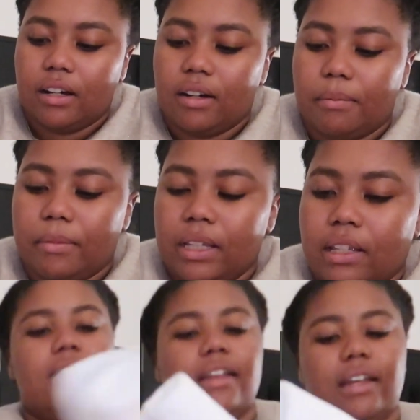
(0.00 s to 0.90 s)
Um,
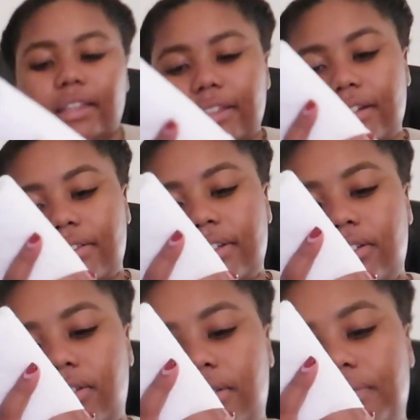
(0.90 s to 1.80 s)
and then a
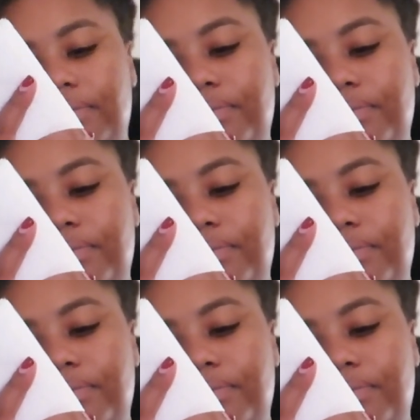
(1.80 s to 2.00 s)
little